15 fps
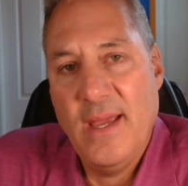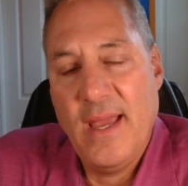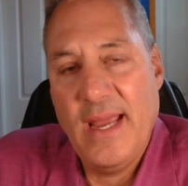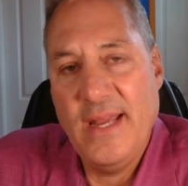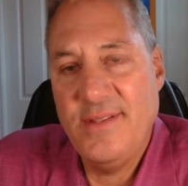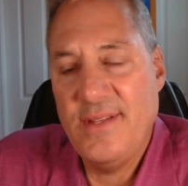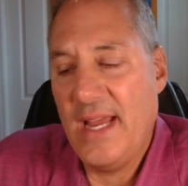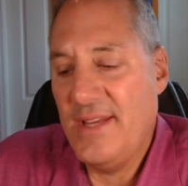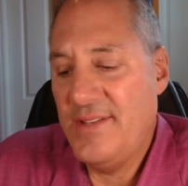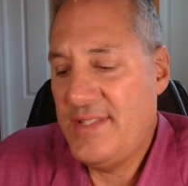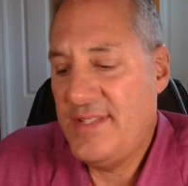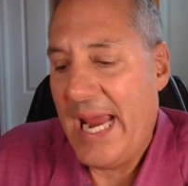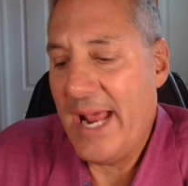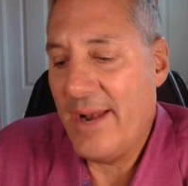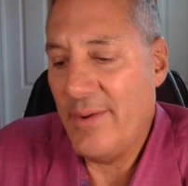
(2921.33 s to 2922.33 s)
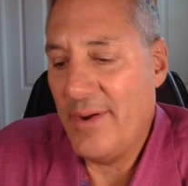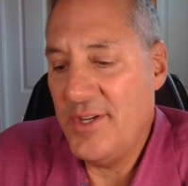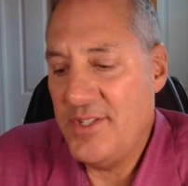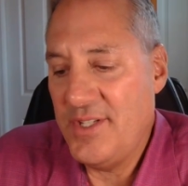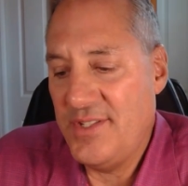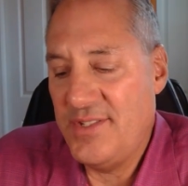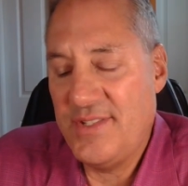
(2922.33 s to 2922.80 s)
A scalar
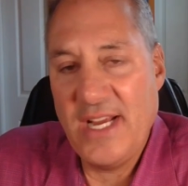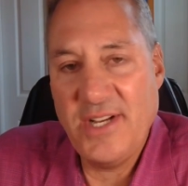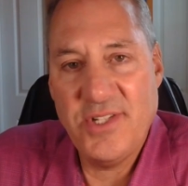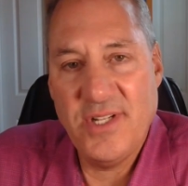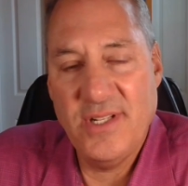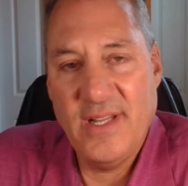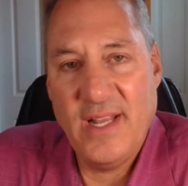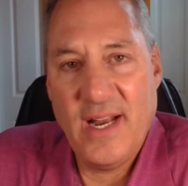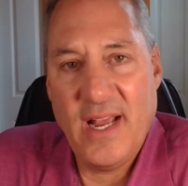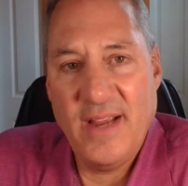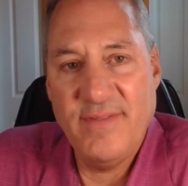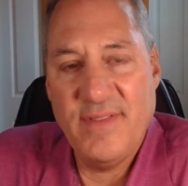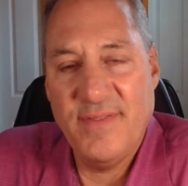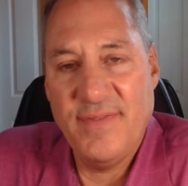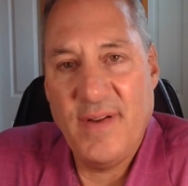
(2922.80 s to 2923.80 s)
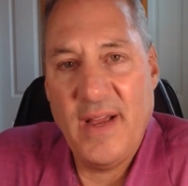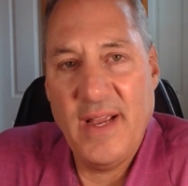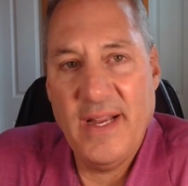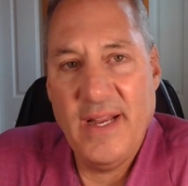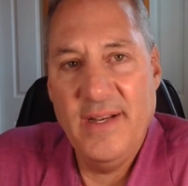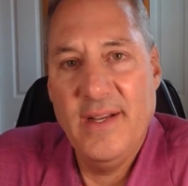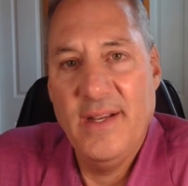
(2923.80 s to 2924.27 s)
energy session that I've
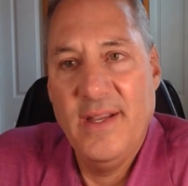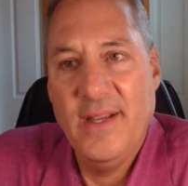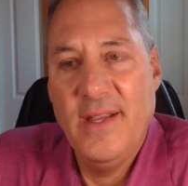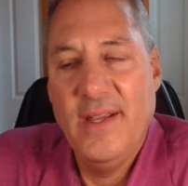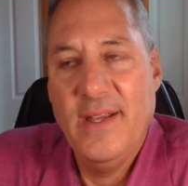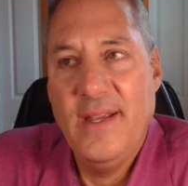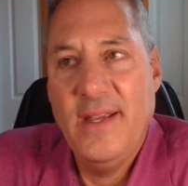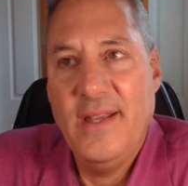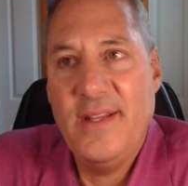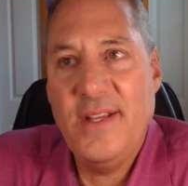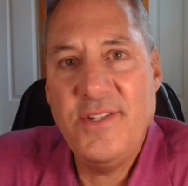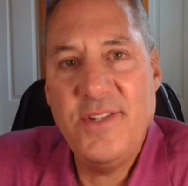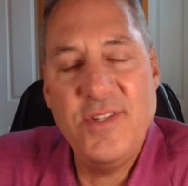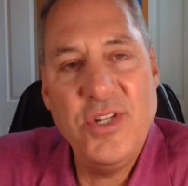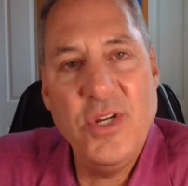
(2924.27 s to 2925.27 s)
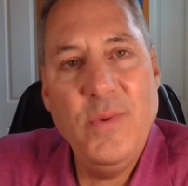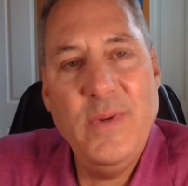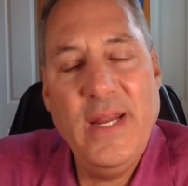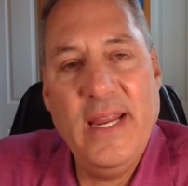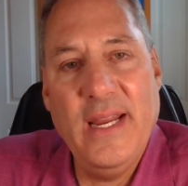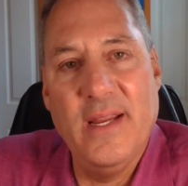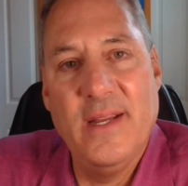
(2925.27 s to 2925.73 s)
defined, this is
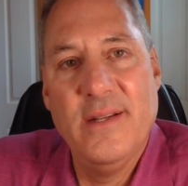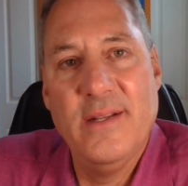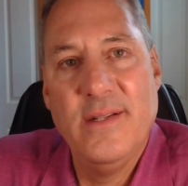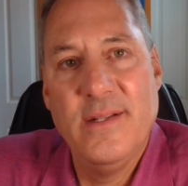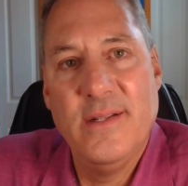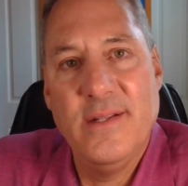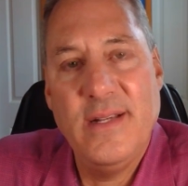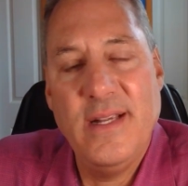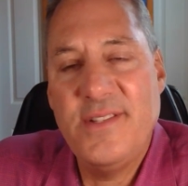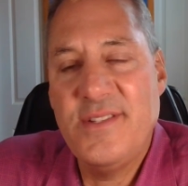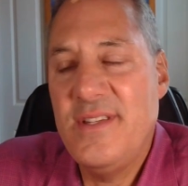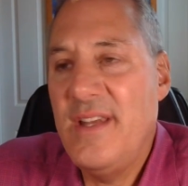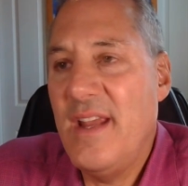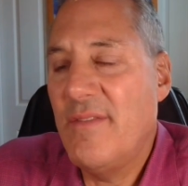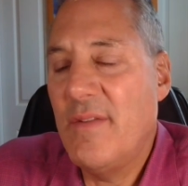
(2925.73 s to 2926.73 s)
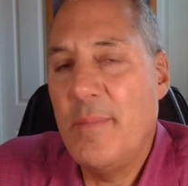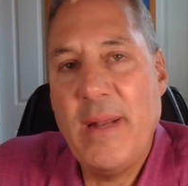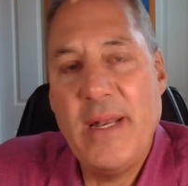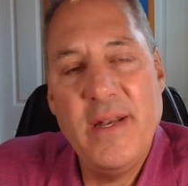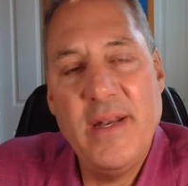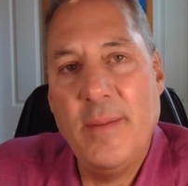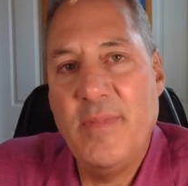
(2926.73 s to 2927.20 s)
unique. It's never
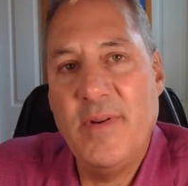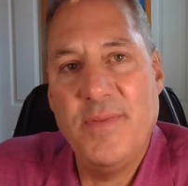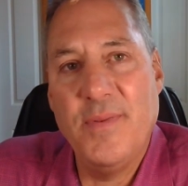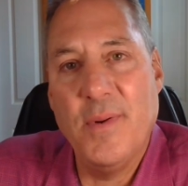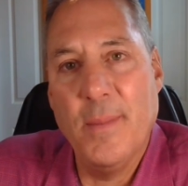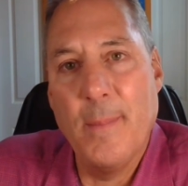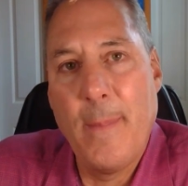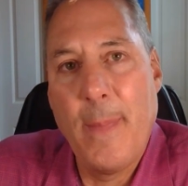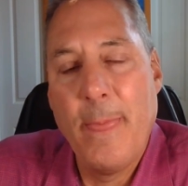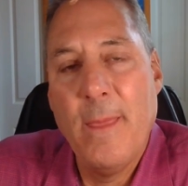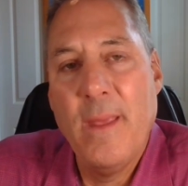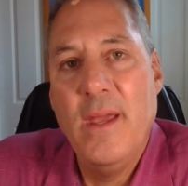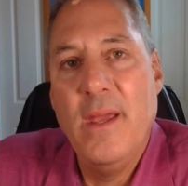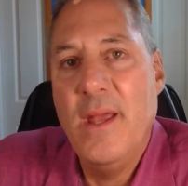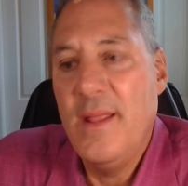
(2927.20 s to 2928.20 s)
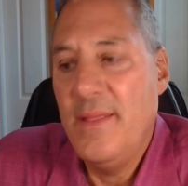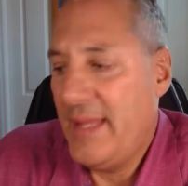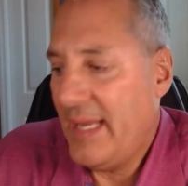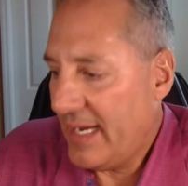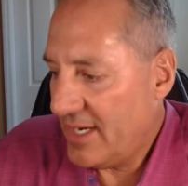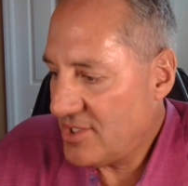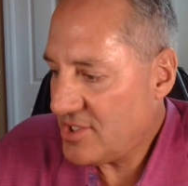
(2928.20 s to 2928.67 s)
been done before.
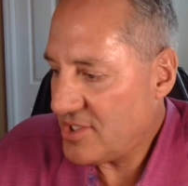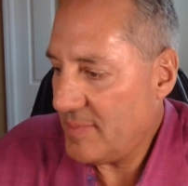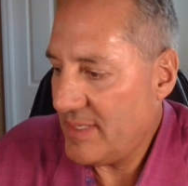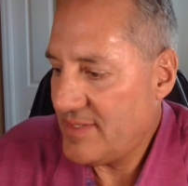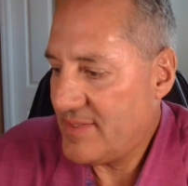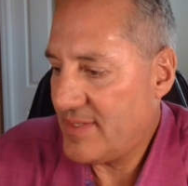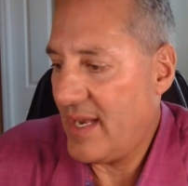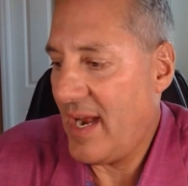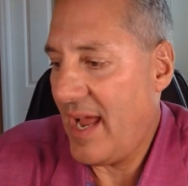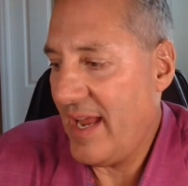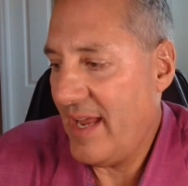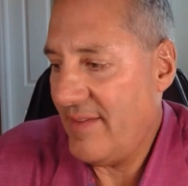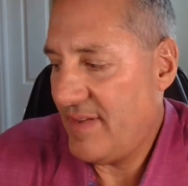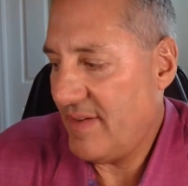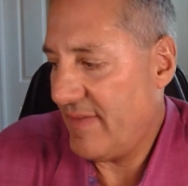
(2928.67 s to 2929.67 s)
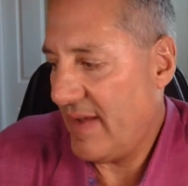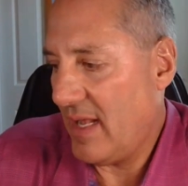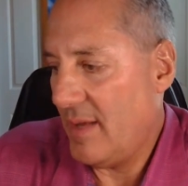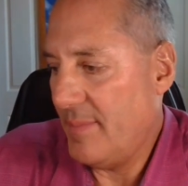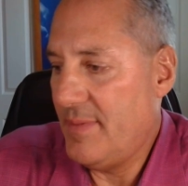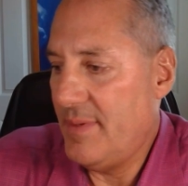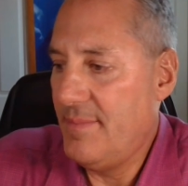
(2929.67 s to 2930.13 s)
The instruments that I have
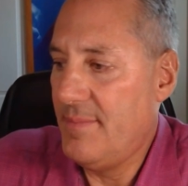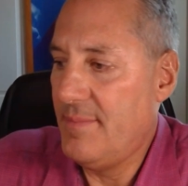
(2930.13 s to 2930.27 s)
developed,